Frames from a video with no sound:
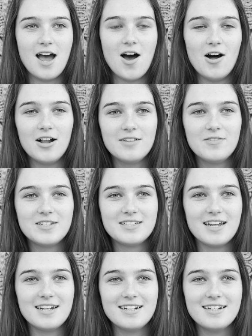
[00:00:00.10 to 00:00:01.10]
all of a
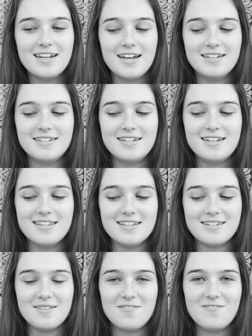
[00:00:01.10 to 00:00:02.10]
sudden I see
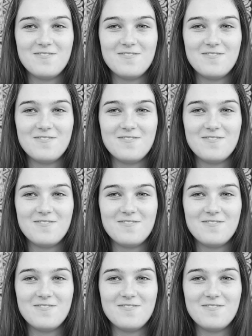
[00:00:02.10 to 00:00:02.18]
this